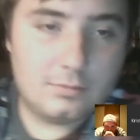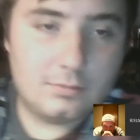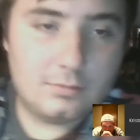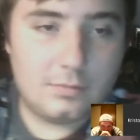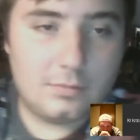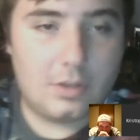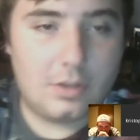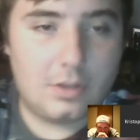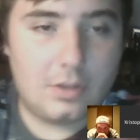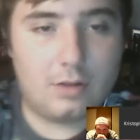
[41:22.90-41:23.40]

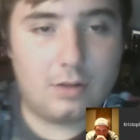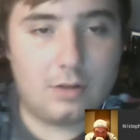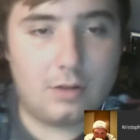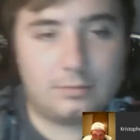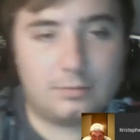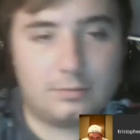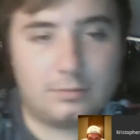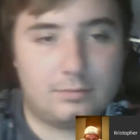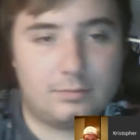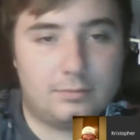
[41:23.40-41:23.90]

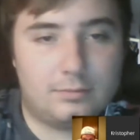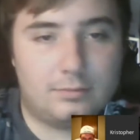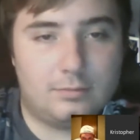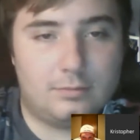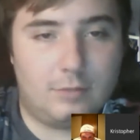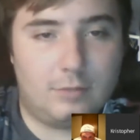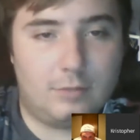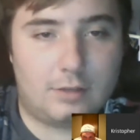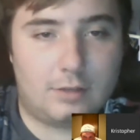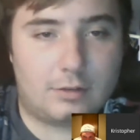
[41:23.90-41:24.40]

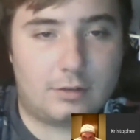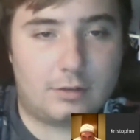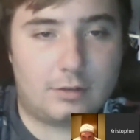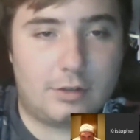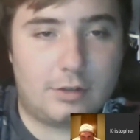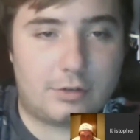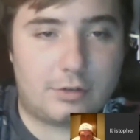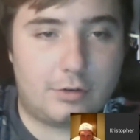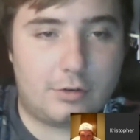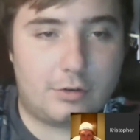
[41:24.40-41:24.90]

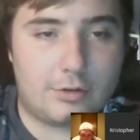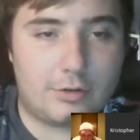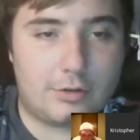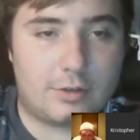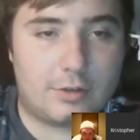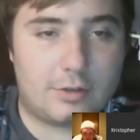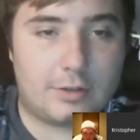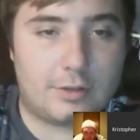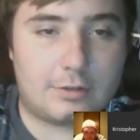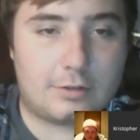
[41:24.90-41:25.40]
Clayton
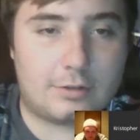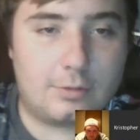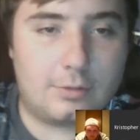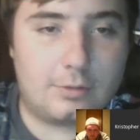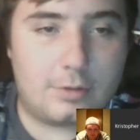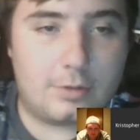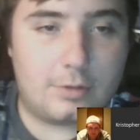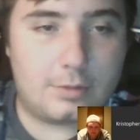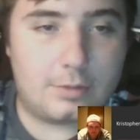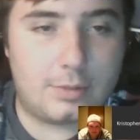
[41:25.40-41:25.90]
Kershaw is actually
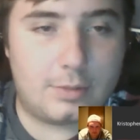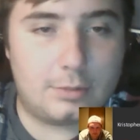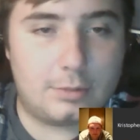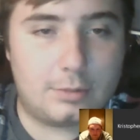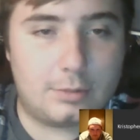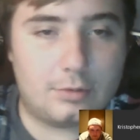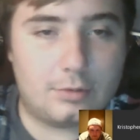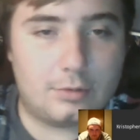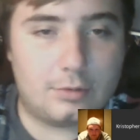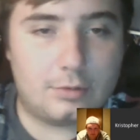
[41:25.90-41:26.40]
one of the
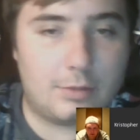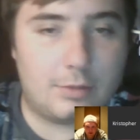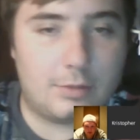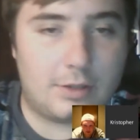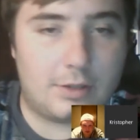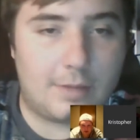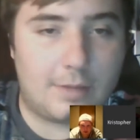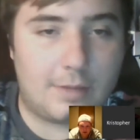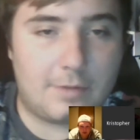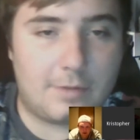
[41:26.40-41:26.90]
people who could be
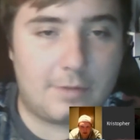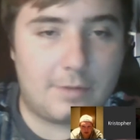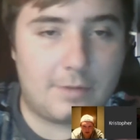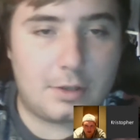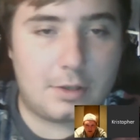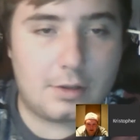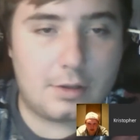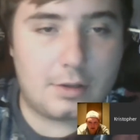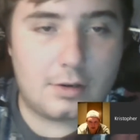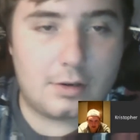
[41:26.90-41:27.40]
an
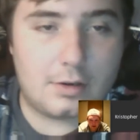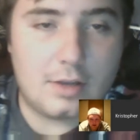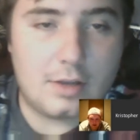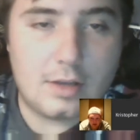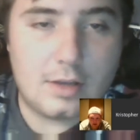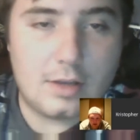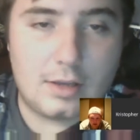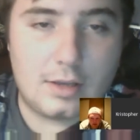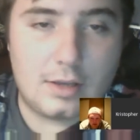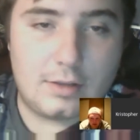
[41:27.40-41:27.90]
MVP here,
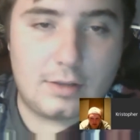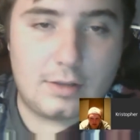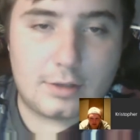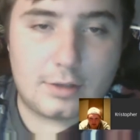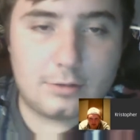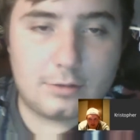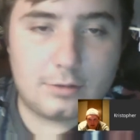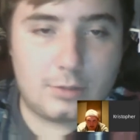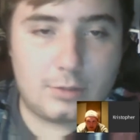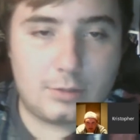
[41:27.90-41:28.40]
and that
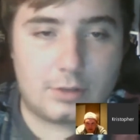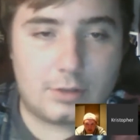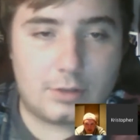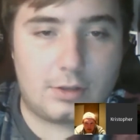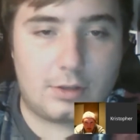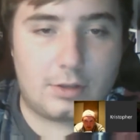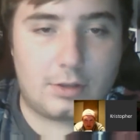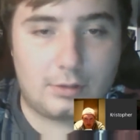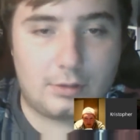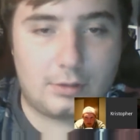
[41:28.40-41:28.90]
could be a
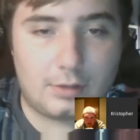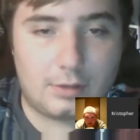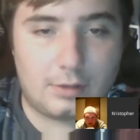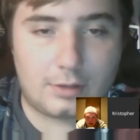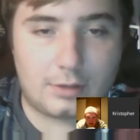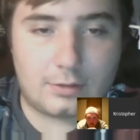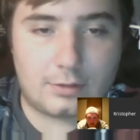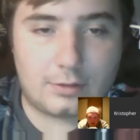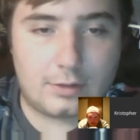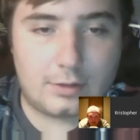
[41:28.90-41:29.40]
thing. I
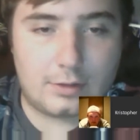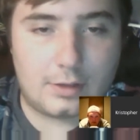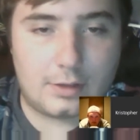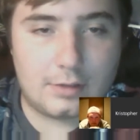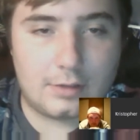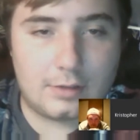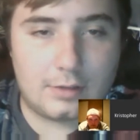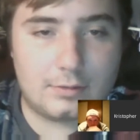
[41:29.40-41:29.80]
could see that.